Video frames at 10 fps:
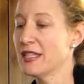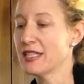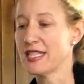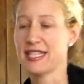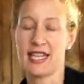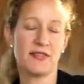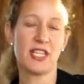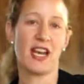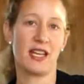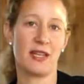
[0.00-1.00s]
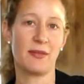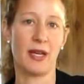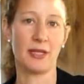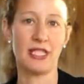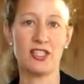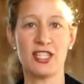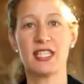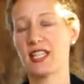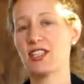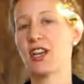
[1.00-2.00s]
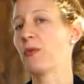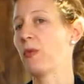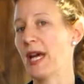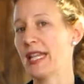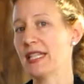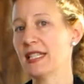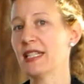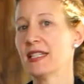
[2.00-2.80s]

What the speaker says: To save time, I'm going to just touch on one